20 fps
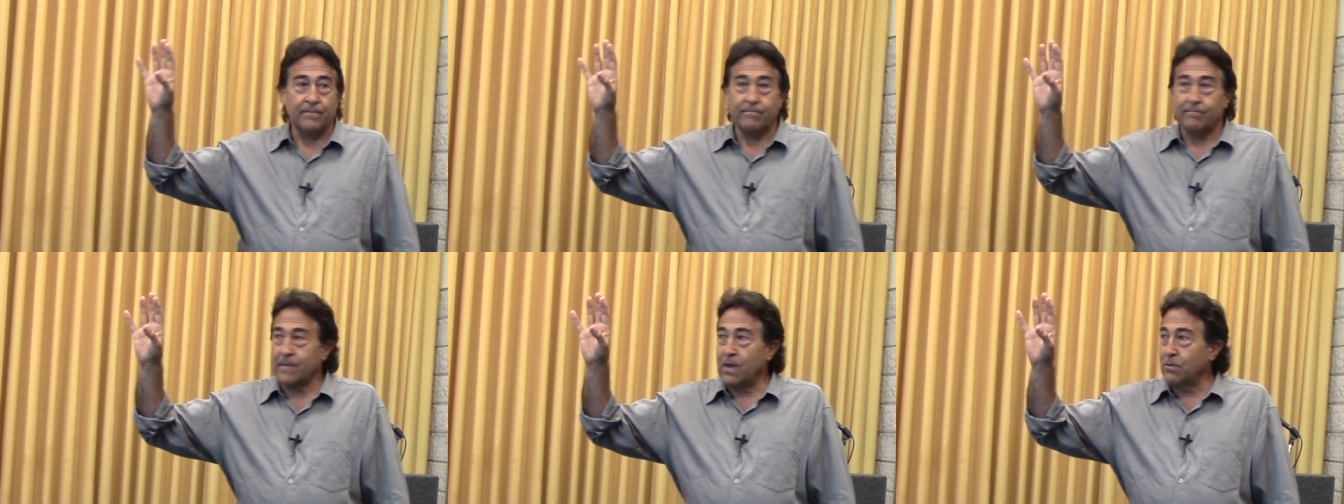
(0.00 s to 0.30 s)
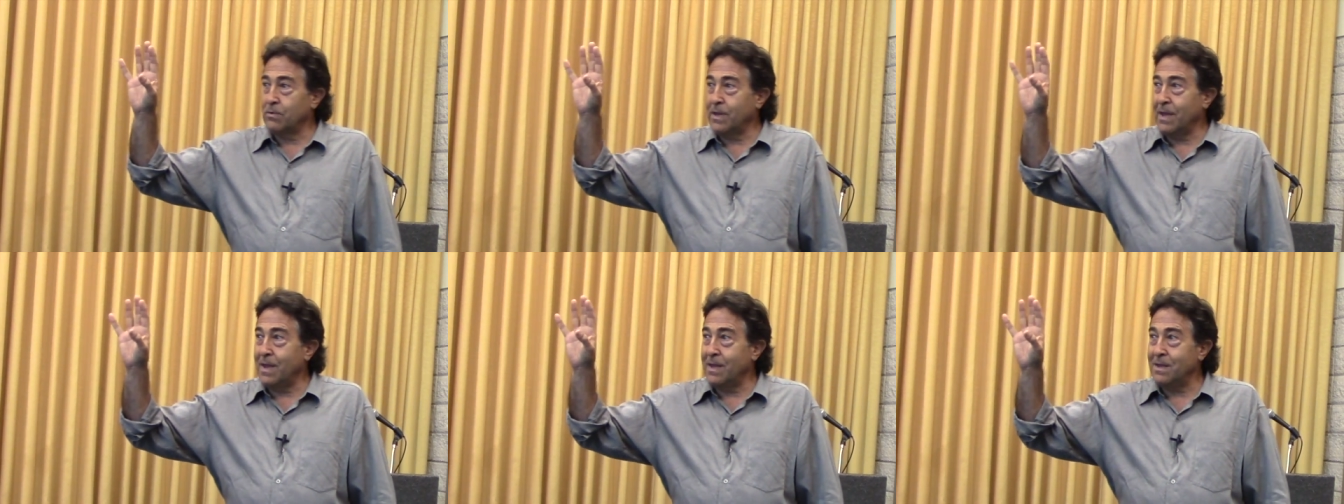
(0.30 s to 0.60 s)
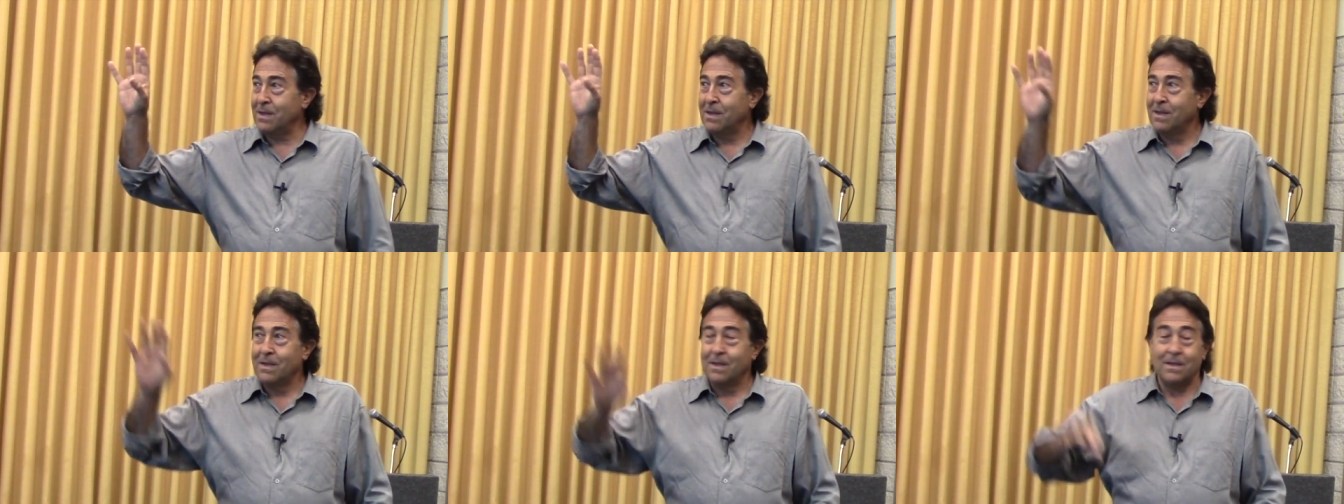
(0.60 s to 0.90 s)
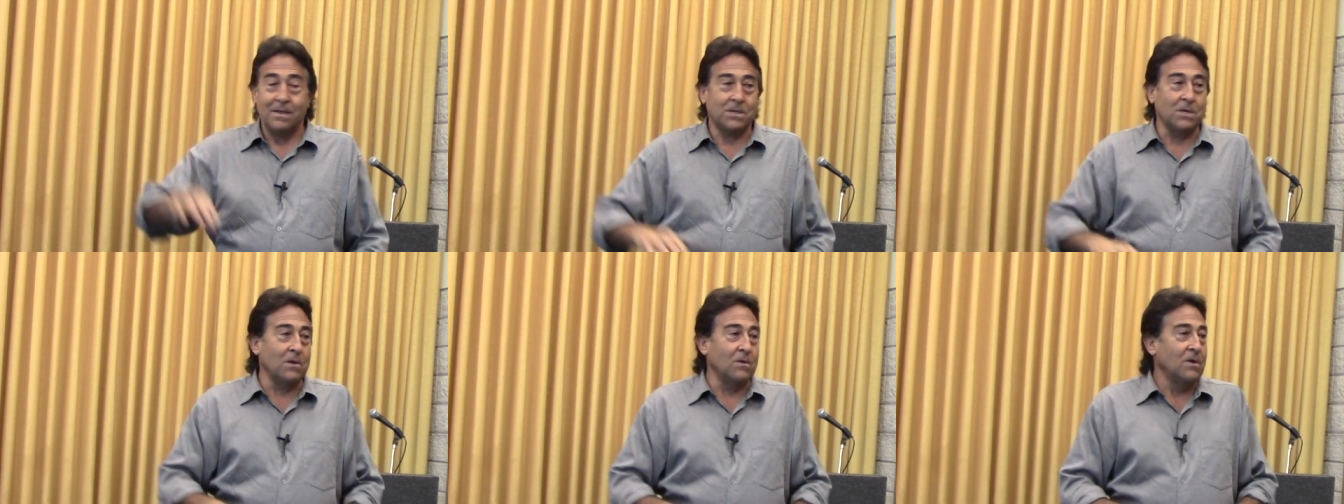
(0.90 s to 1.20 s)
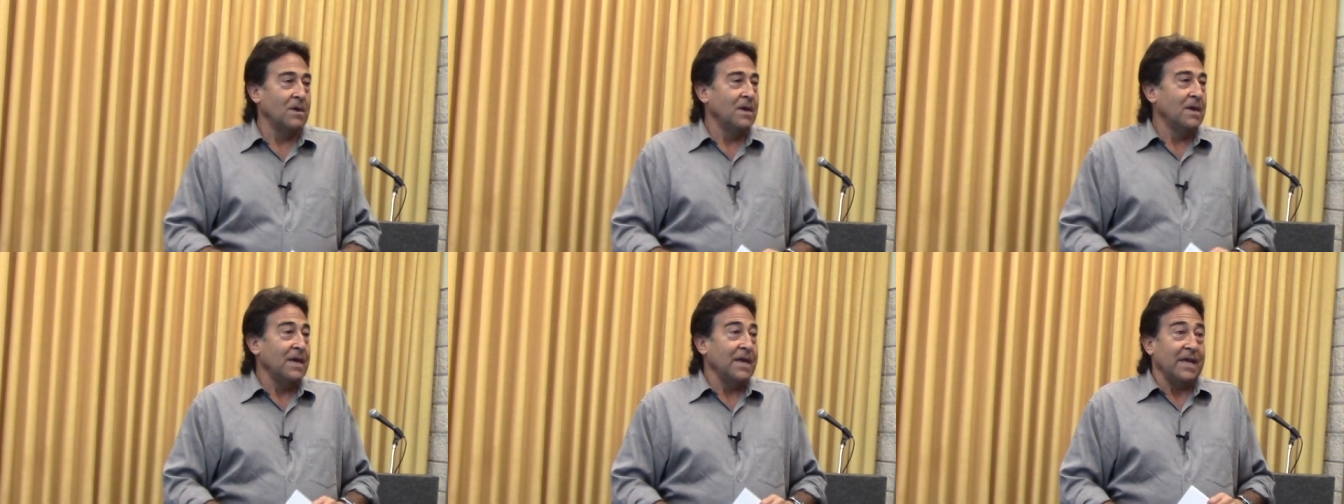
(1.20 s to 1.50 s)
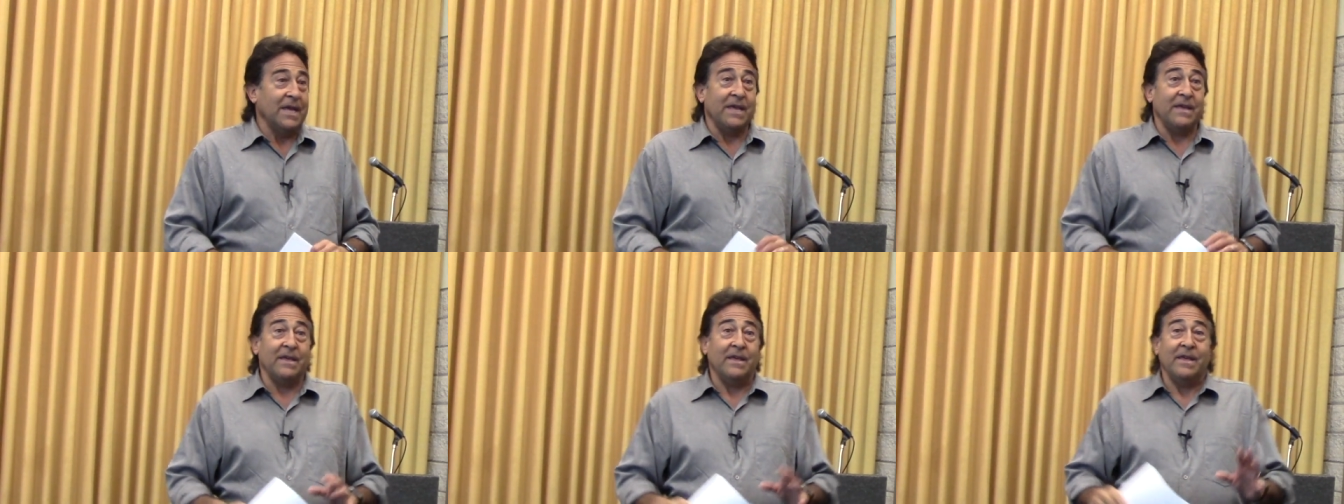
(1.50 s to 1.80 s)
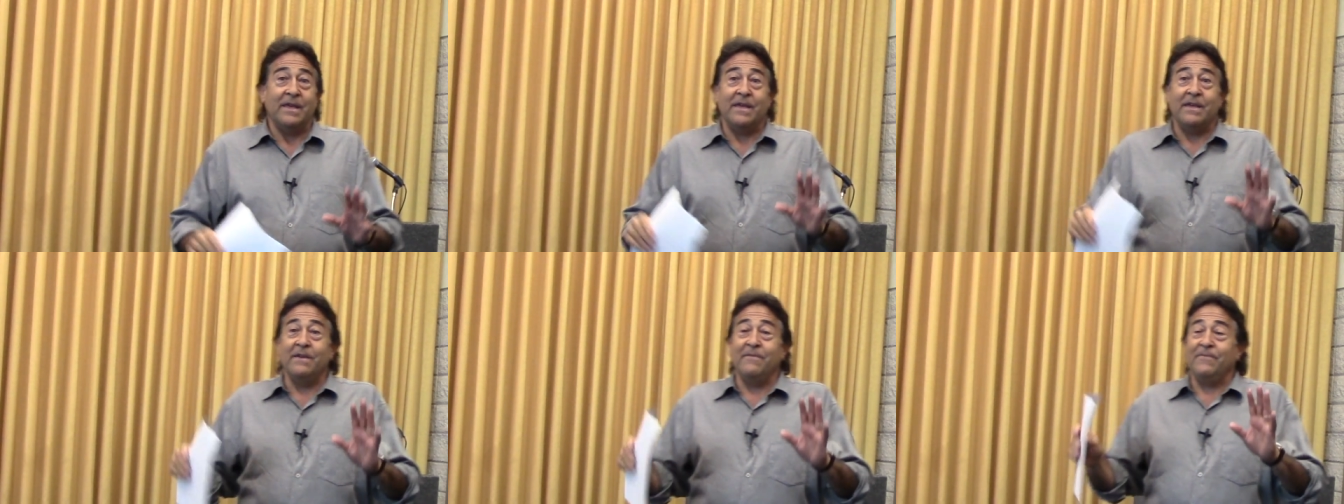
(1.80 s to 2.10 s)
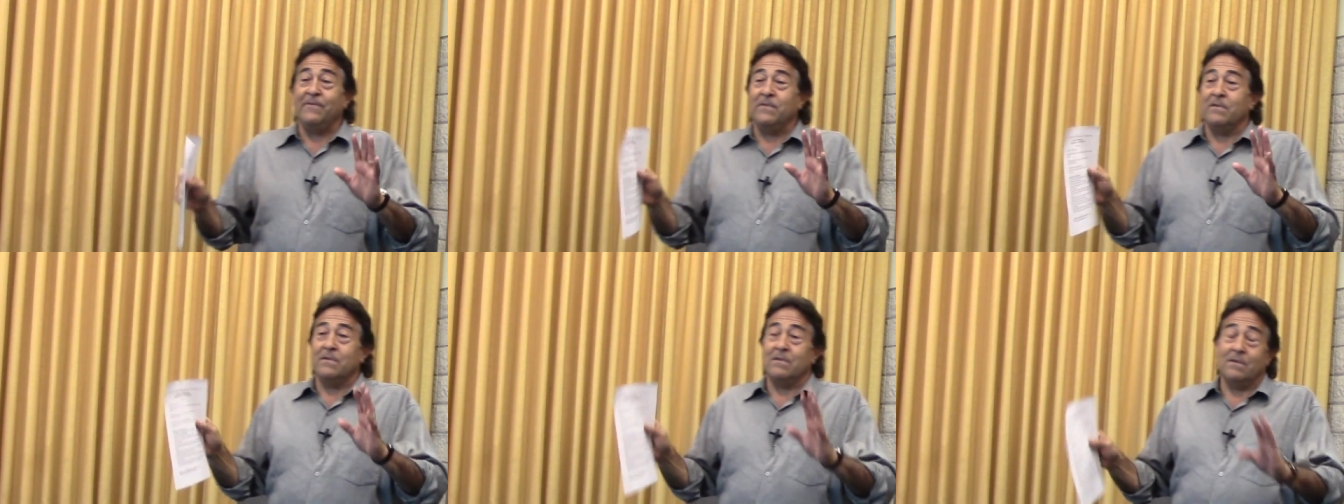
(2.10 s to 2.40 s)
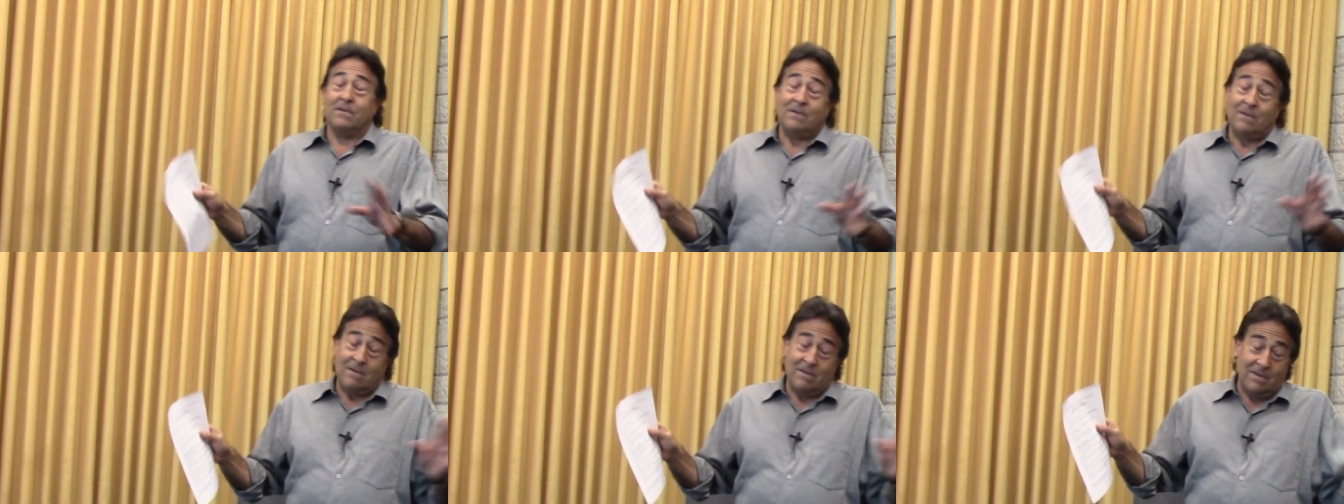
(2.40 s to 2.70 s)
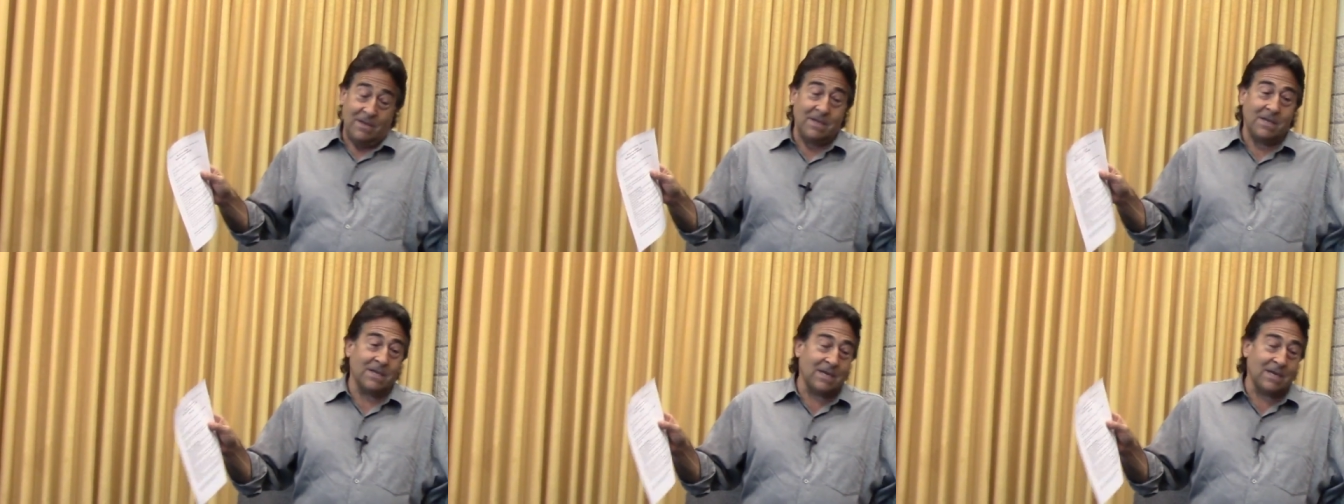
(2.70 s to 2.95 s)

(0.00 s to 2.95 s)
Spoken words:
Okay? So this